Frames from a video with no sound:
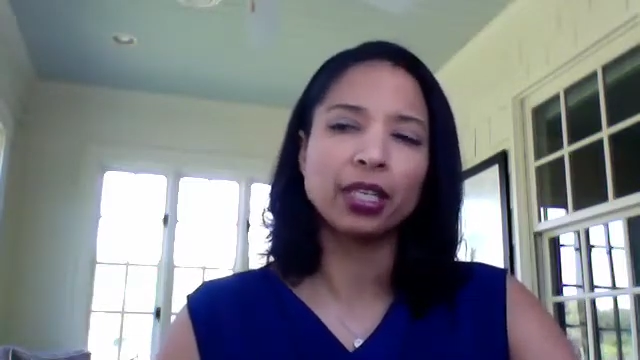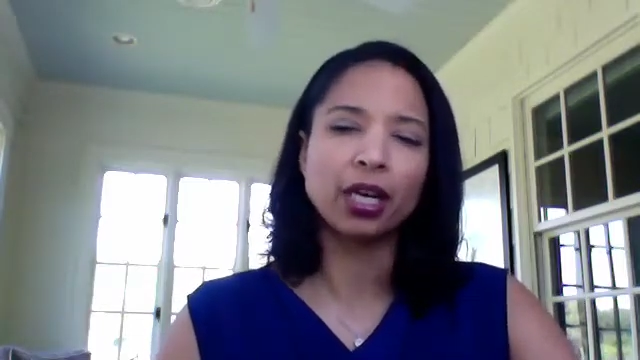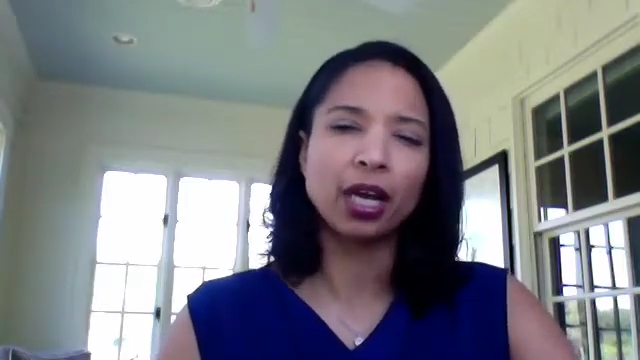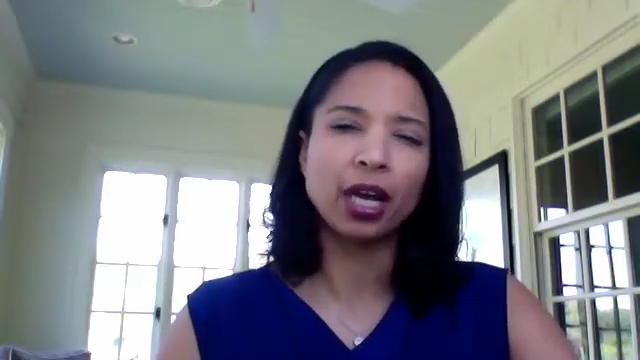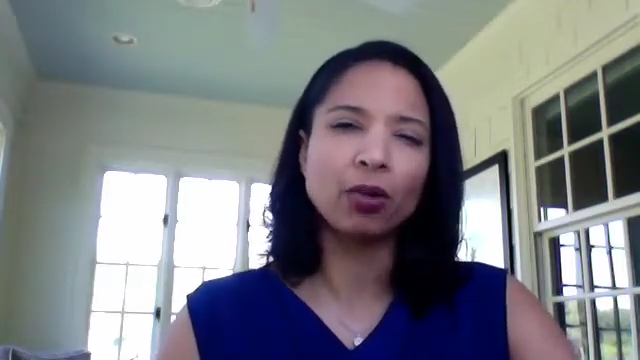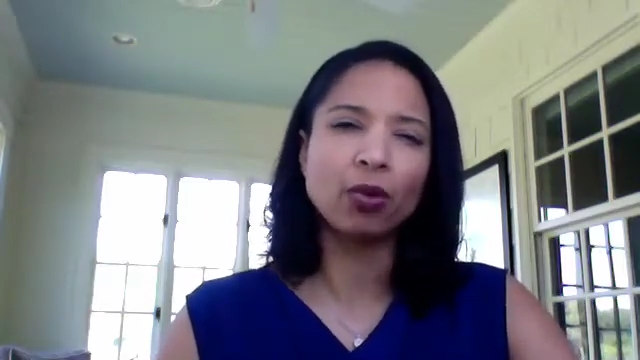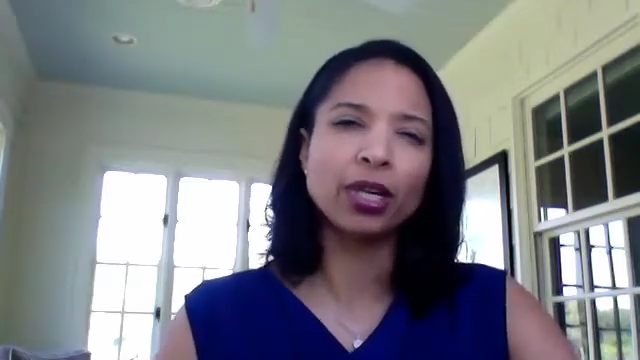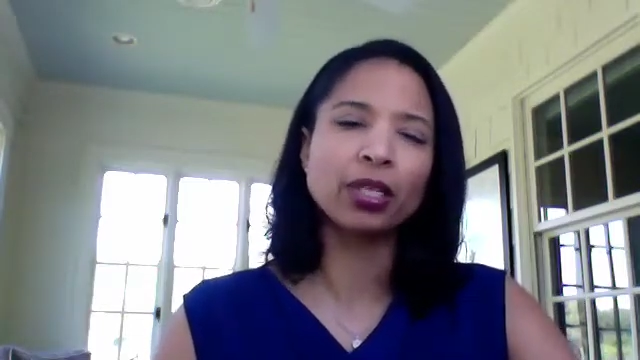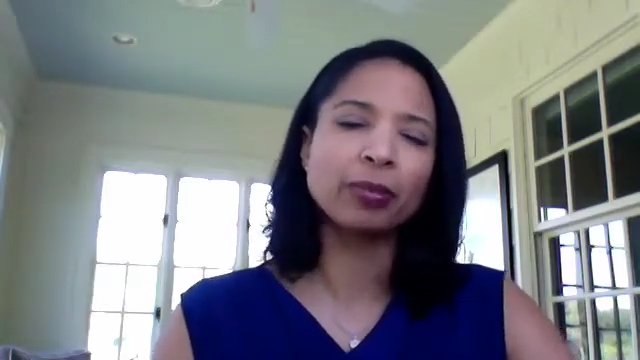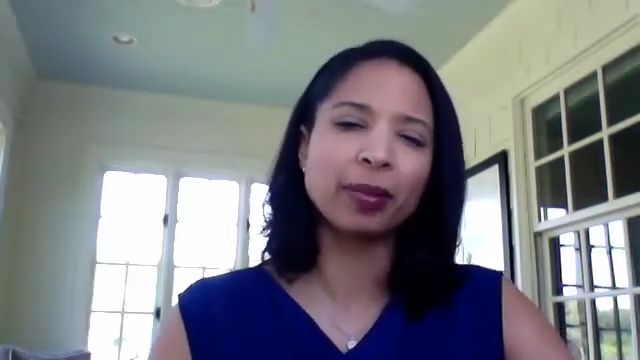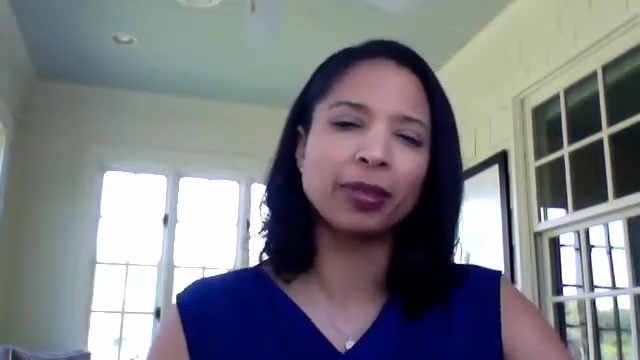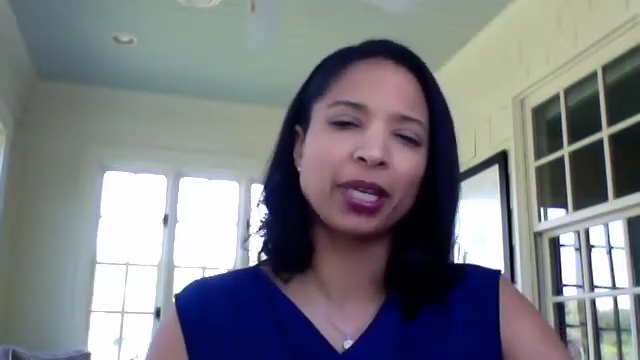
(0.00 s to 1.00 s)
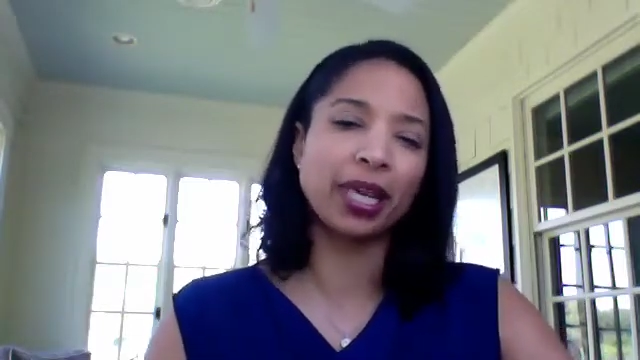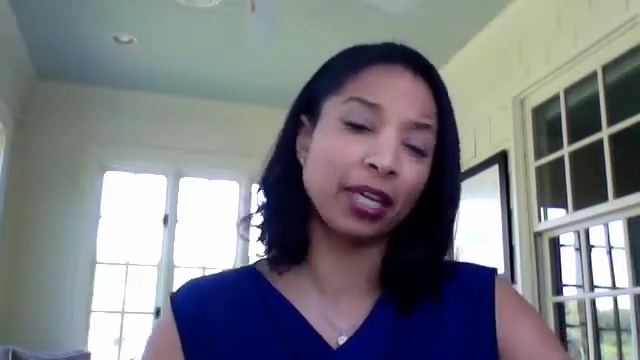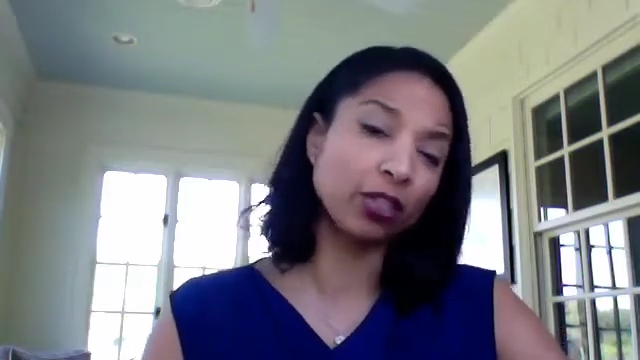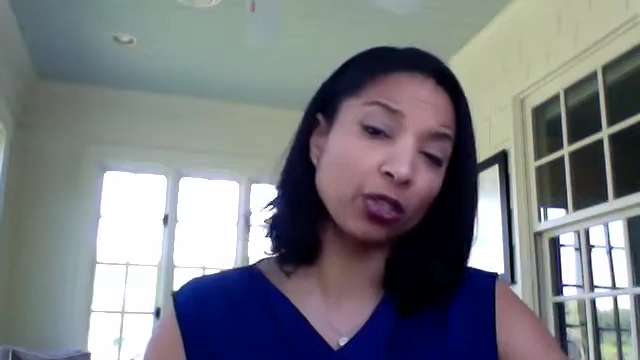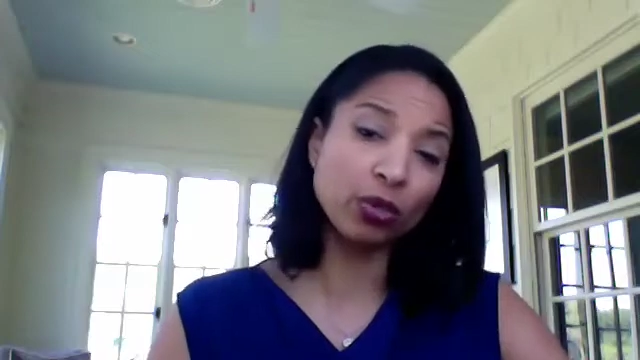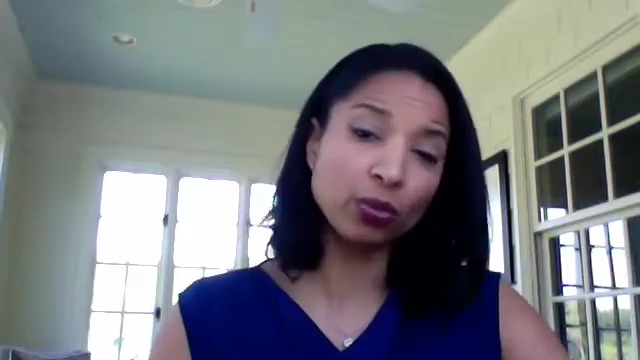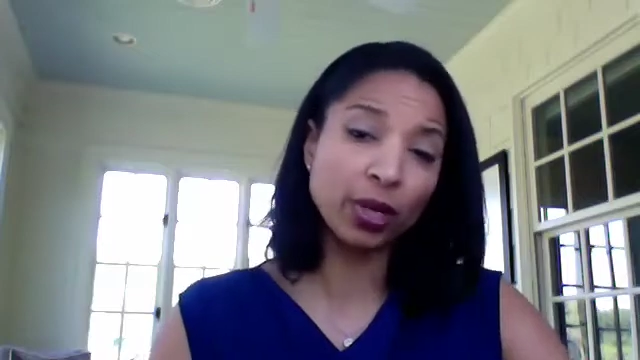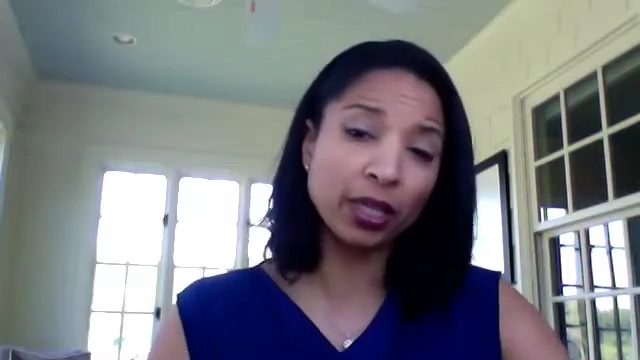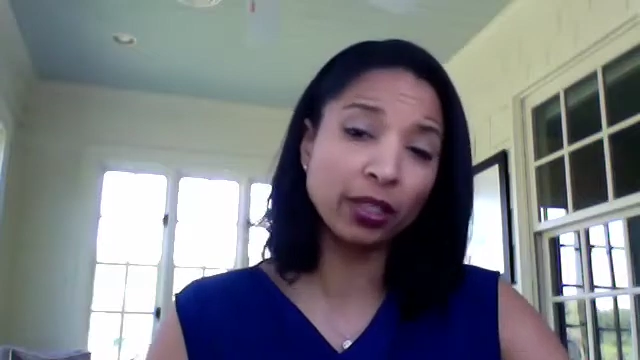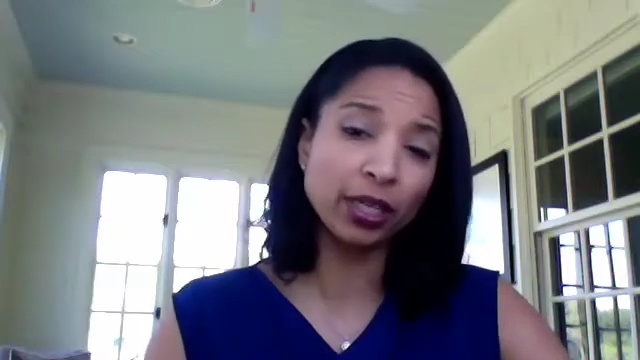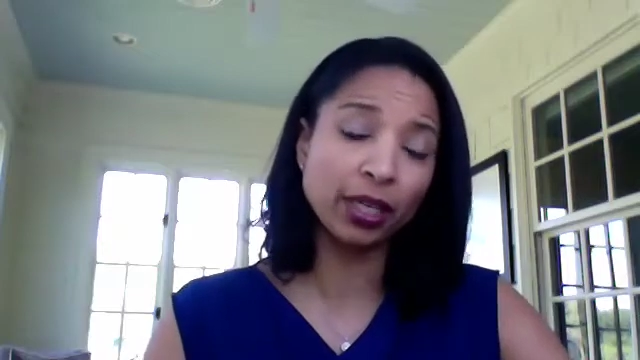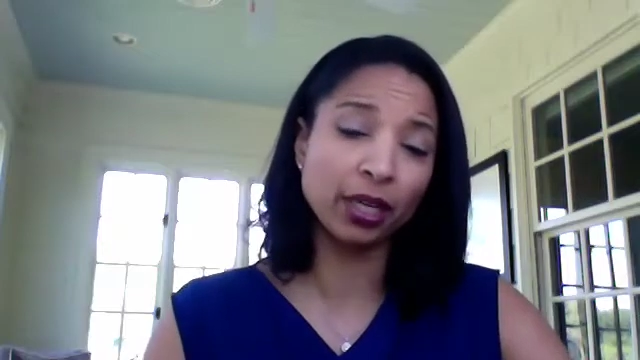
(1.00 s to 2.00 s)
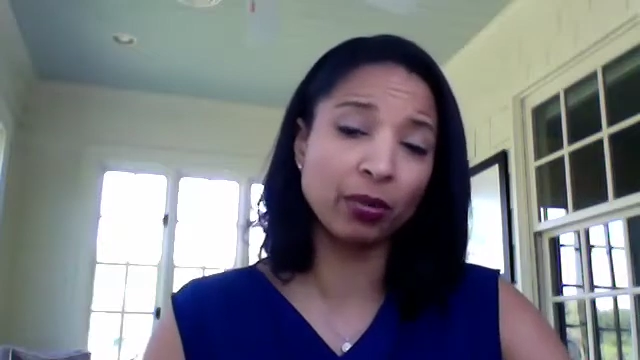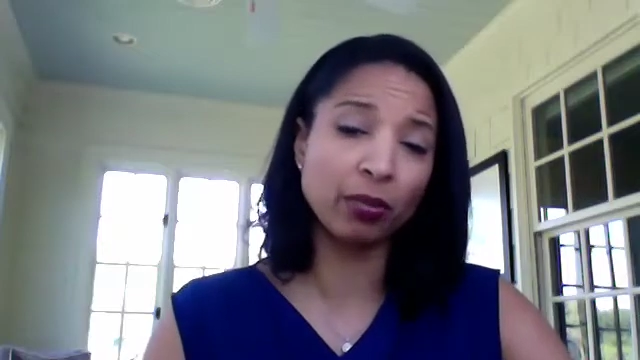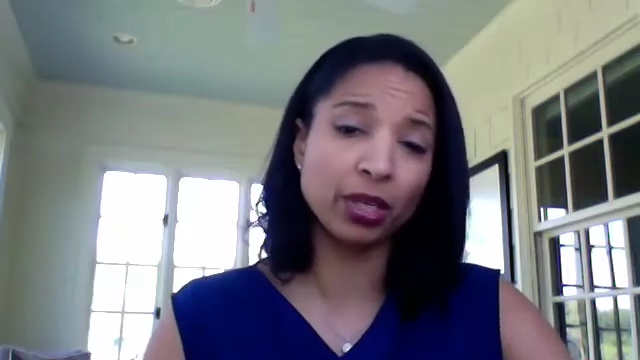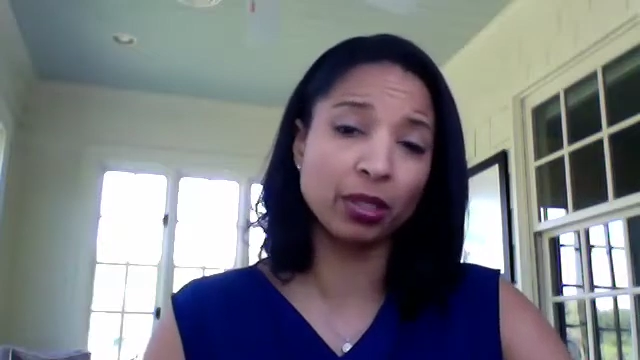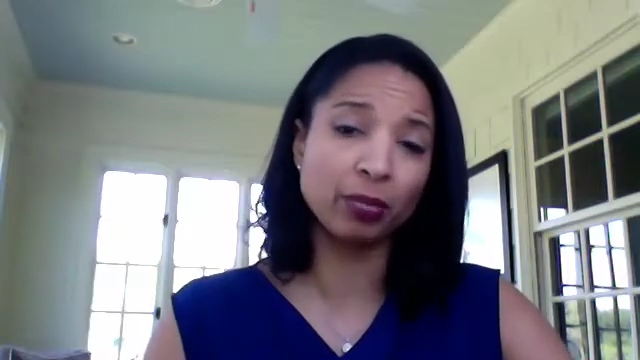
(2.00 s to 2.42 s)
I wanted to be able to execute well, and I wanted